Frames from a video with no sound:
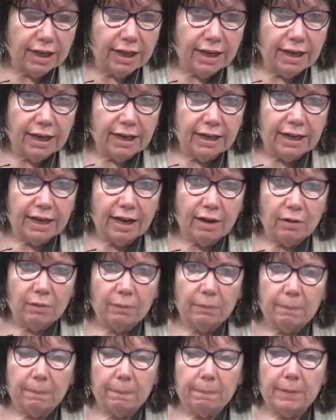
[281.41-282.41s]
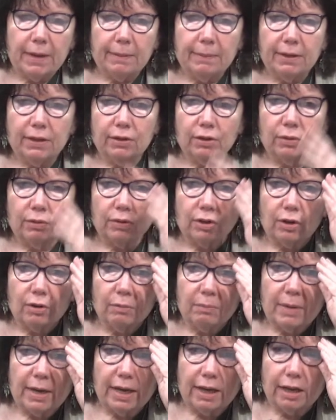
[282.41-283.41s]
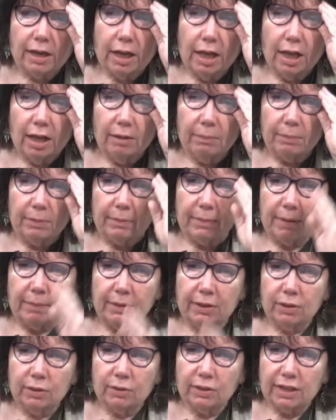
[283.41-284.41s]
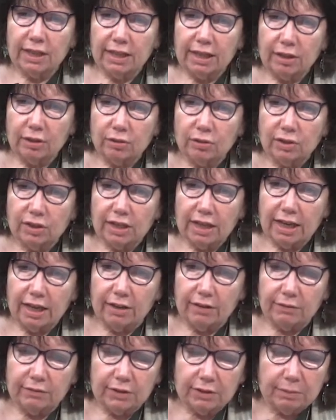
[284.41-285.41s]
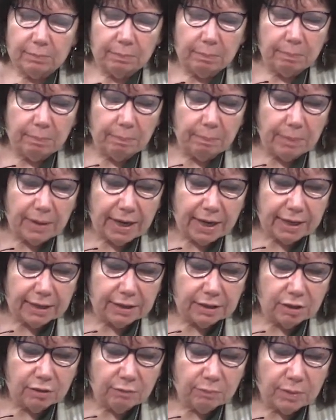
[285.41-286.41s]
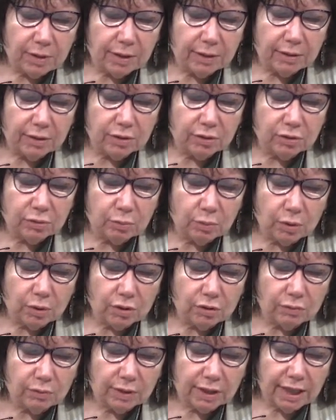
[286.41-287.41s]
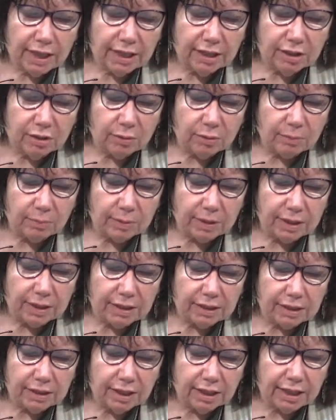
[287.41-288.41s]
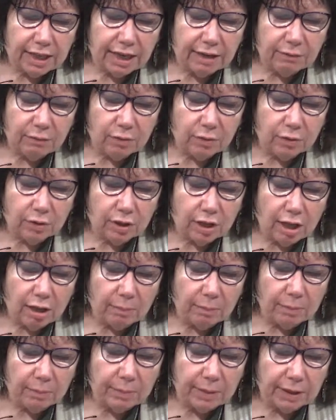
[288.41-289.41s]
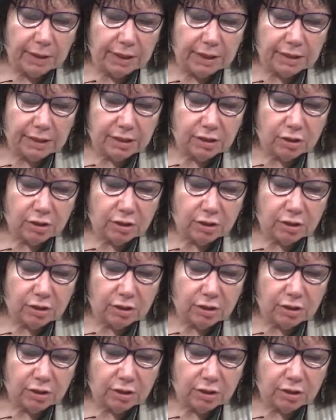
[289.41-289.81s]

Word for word: Now, maybe you don't know mea culpa, maybe you don't say that yourselves, but you've probably used words related to it because the Latin root culpabilis